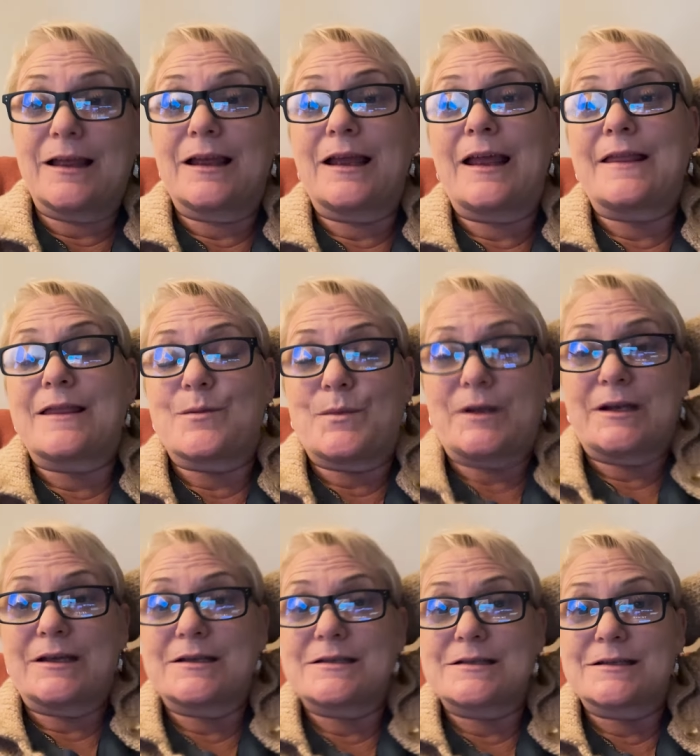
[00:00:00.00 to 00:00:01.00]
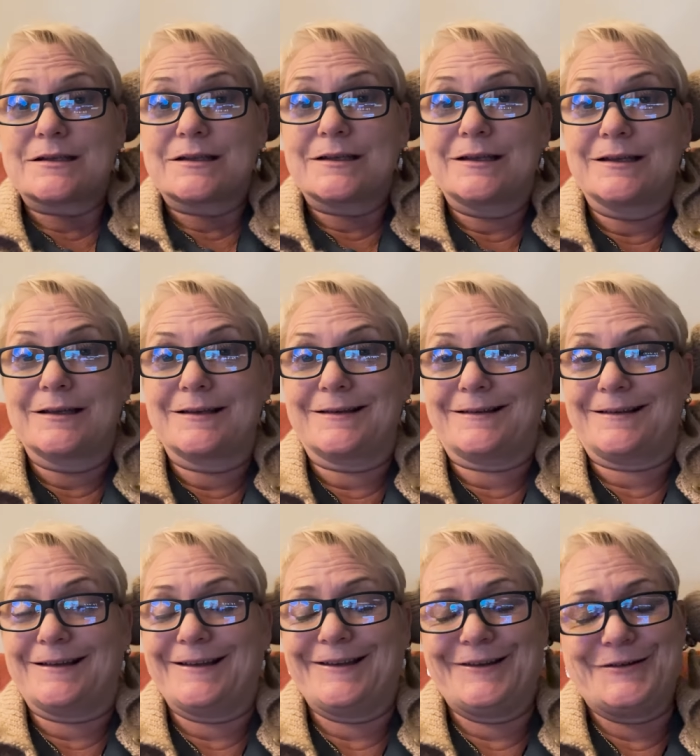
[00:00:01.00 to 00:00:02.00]
at the minute.
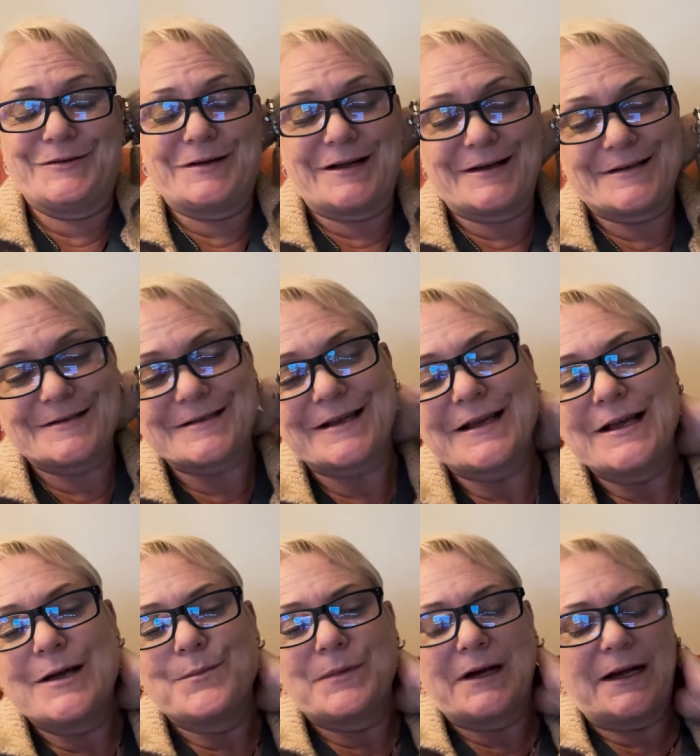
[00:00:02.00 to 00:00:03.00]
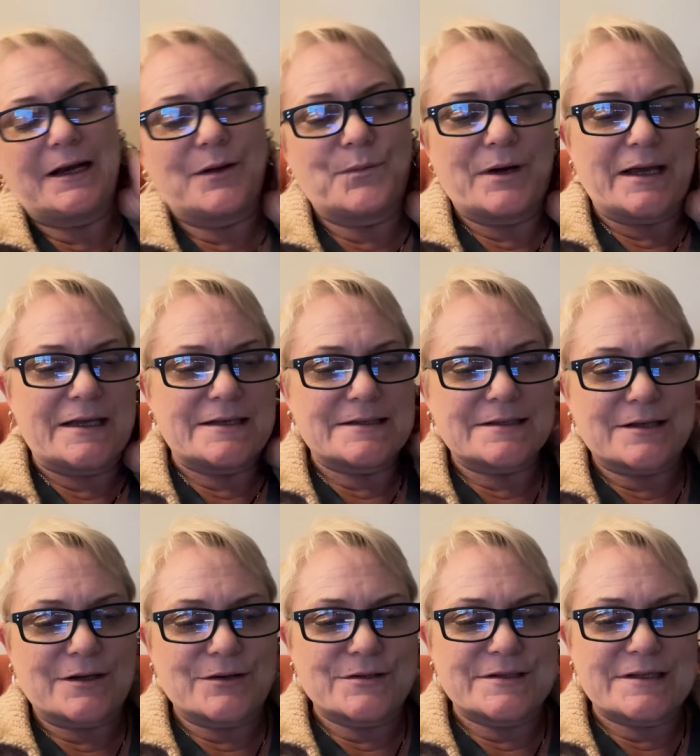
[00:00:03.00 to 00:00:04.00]
Who knows? But anyway,
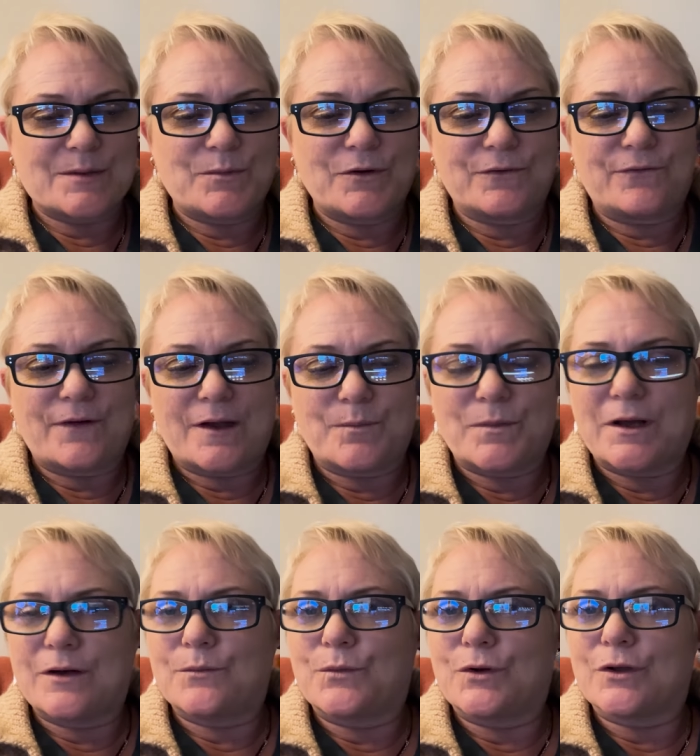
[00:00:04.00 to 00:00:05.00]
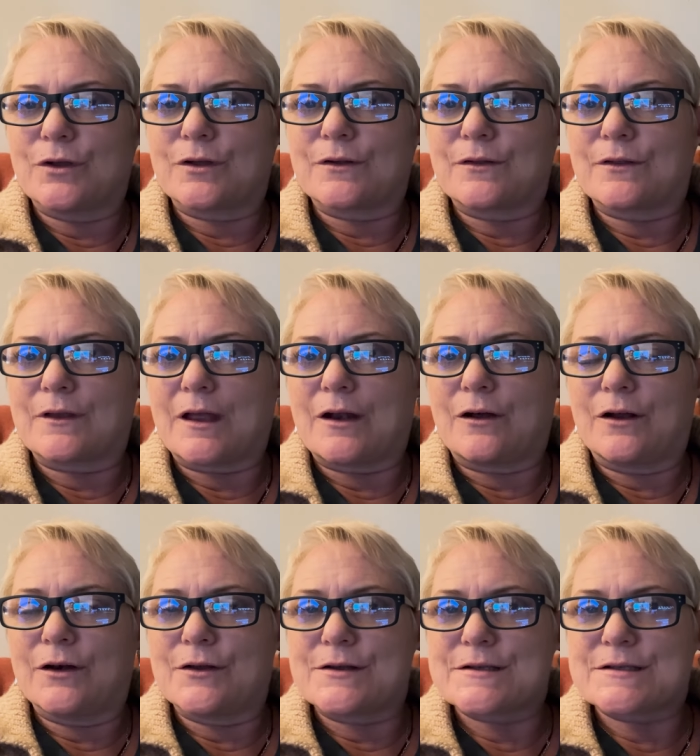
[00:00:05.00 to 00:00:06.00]
so Samuel found my work that I
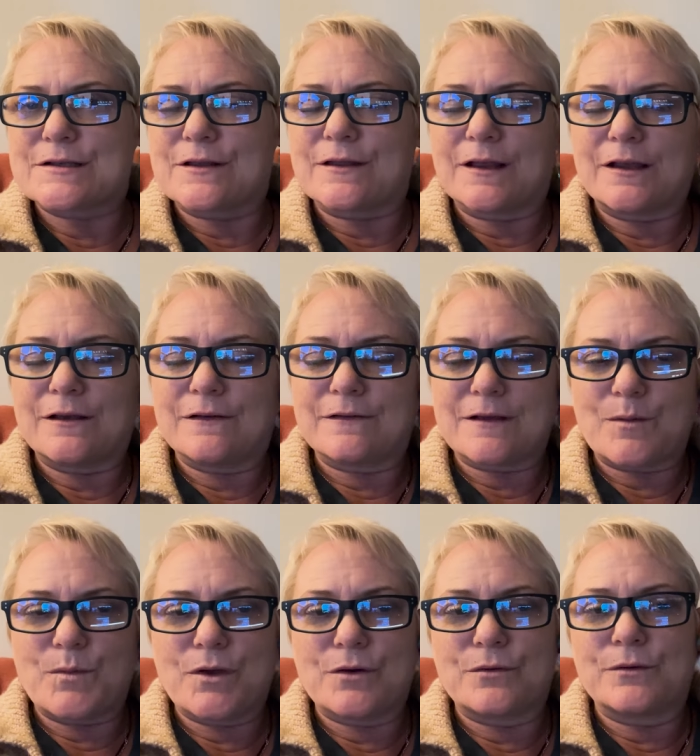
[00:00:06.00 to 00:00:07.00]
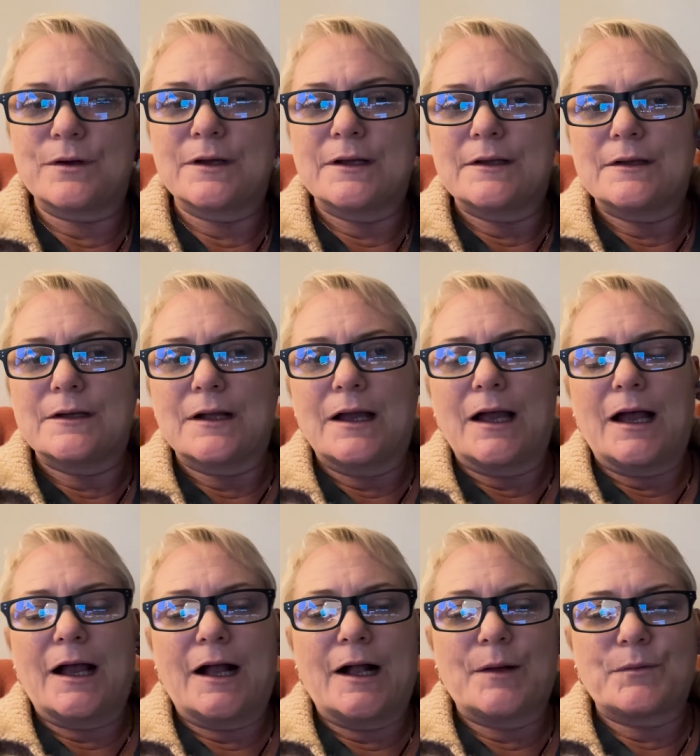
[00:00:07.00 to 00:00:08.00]
lost. So thank you, Samuel.
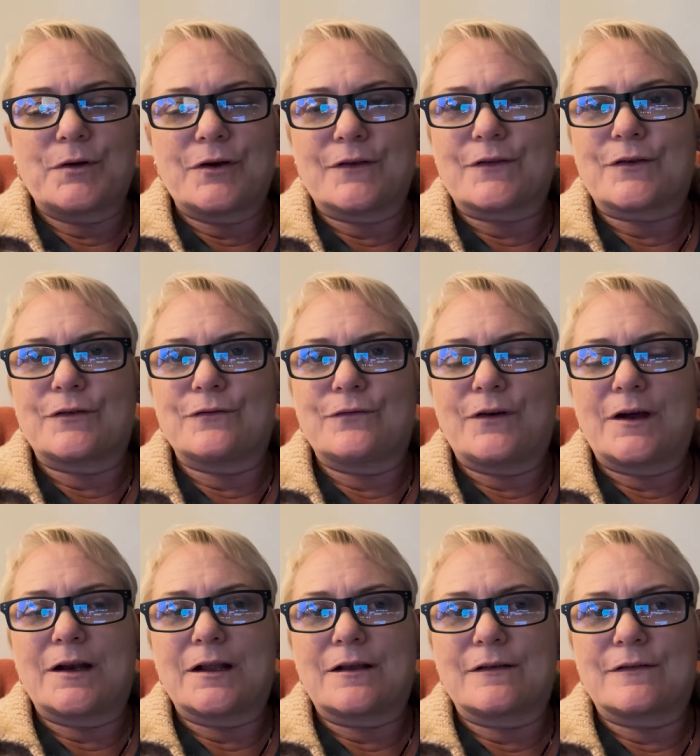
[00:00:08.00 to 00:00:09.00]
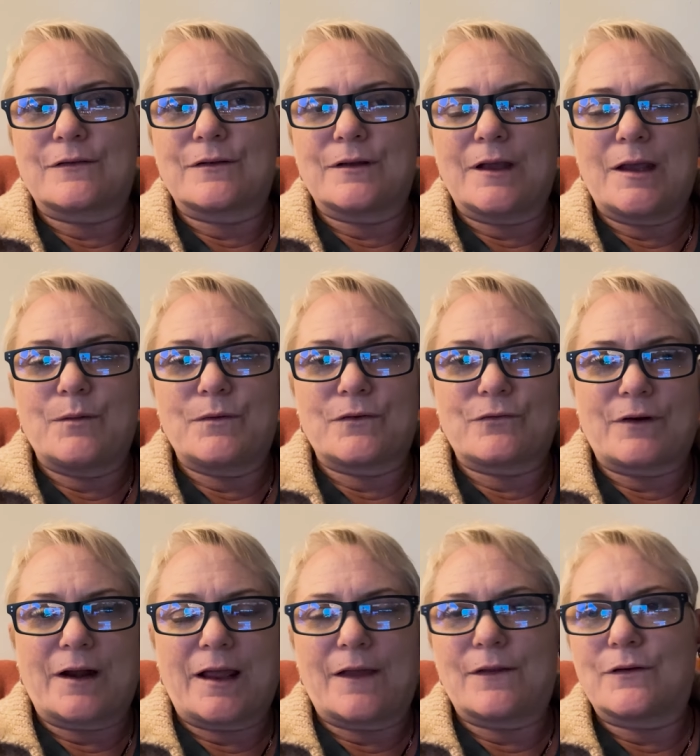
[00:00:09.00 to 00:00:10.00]
Chris couldn't find it because he was
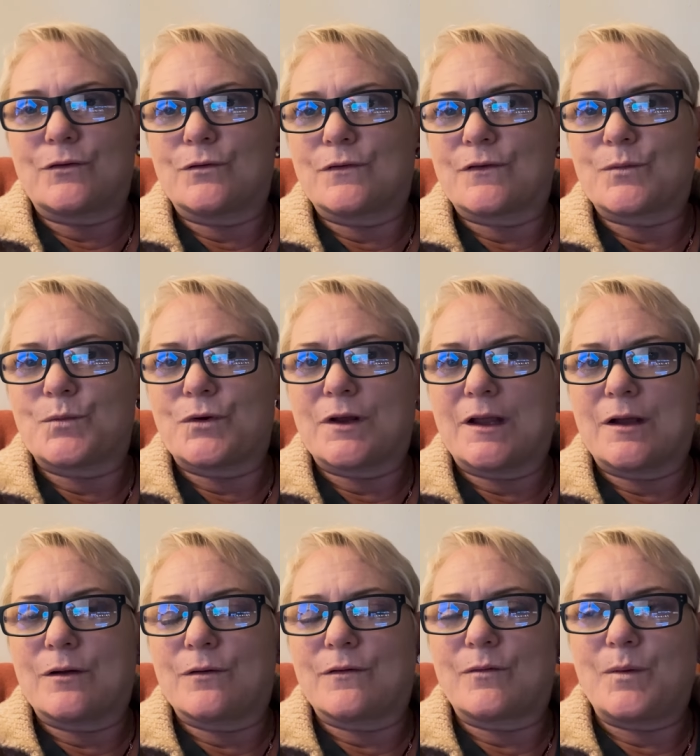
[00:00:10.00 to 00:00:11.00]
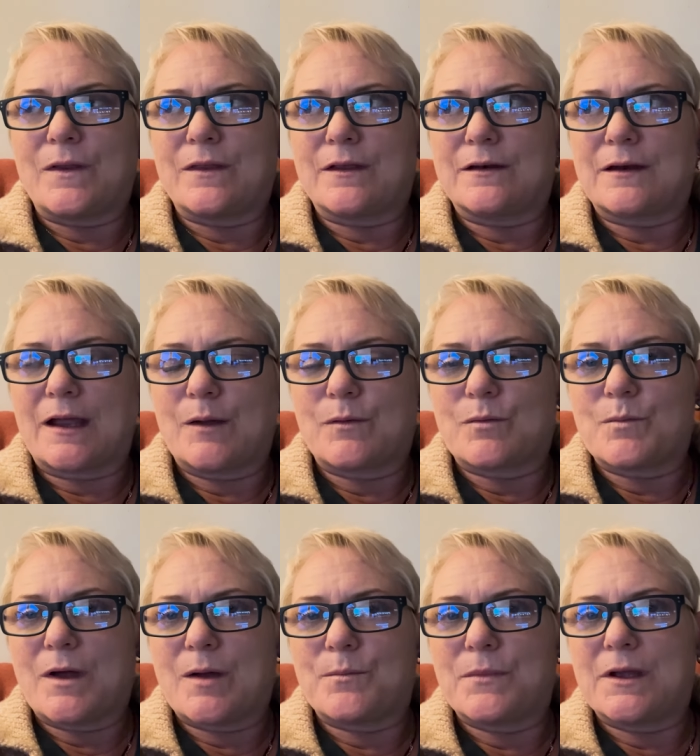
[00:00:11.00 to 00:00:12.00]
running out the door this morning, spent the day with
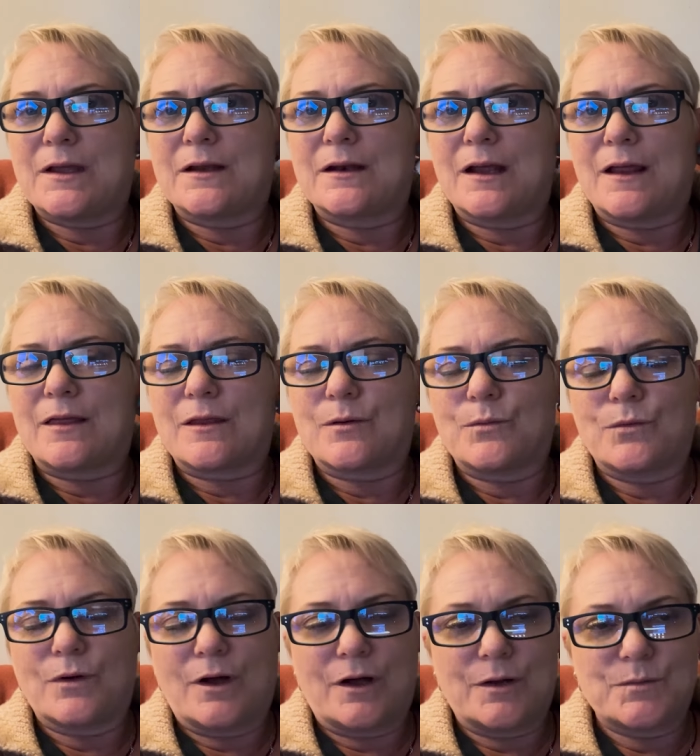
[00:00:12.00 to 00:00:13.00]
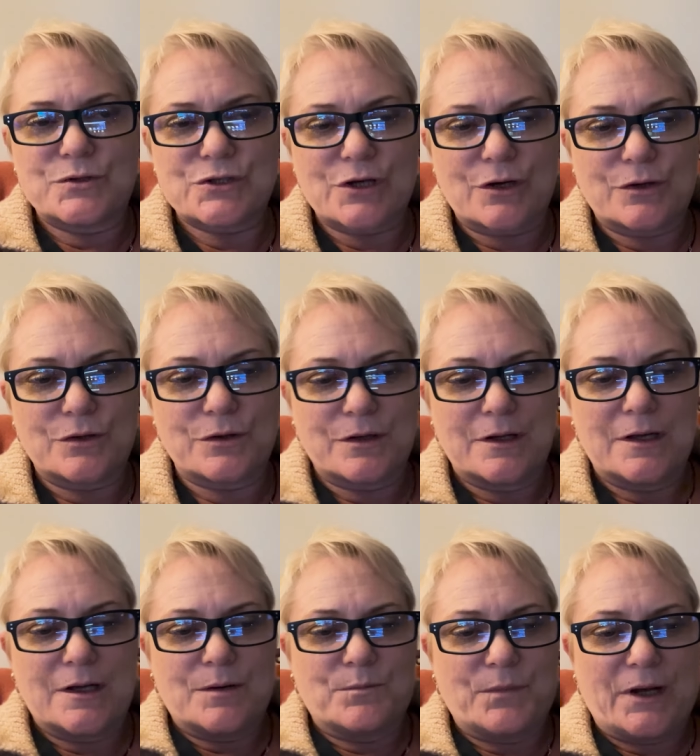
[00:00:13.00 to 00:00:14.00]
mum and at the home show.
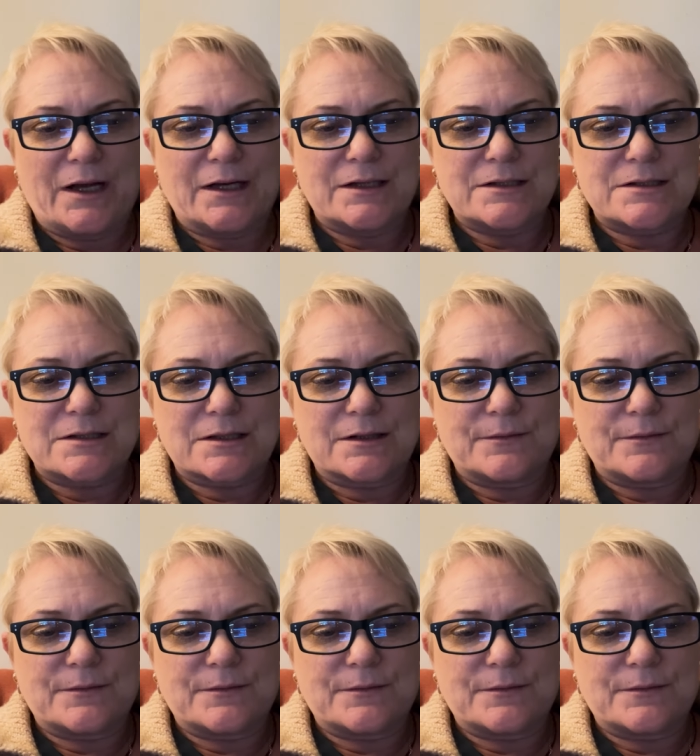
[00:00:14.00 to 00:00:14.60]
But